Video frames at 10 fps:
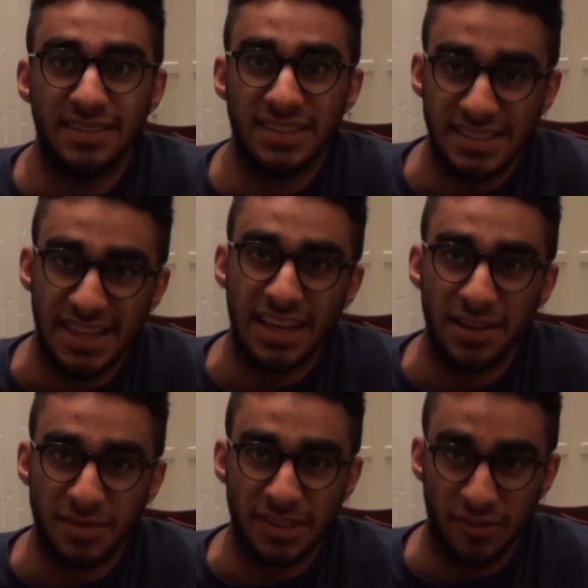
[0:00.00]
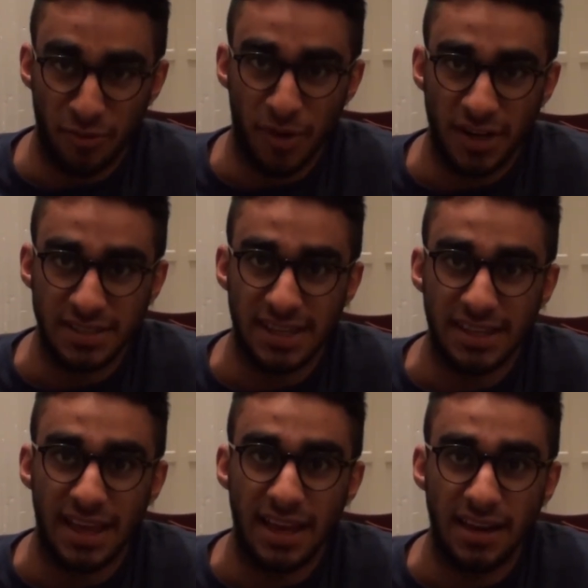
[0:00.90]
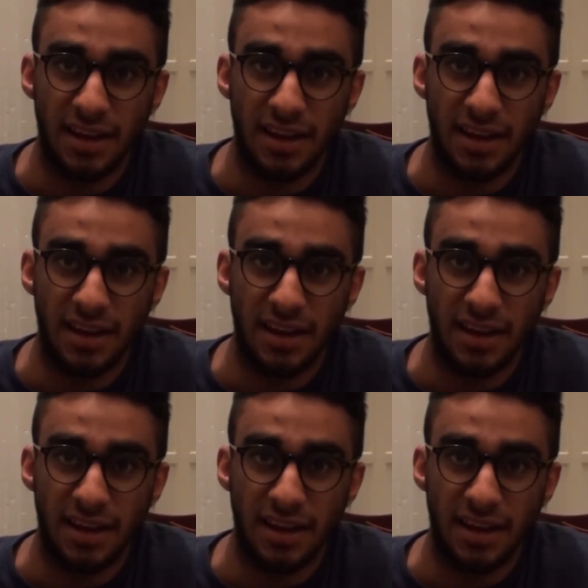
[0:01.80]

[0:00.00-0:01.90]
to stand up to remarks like that.